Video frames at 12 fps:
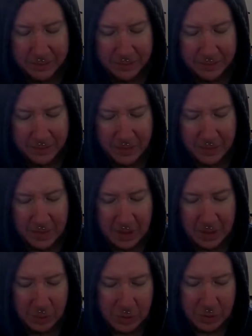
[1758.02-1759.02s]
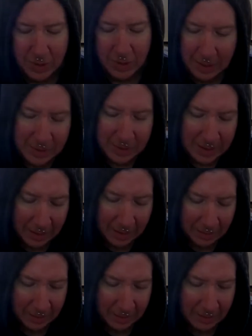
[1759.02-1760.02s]
like we're trapped together
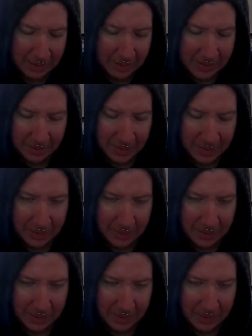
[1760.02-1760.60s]
in something,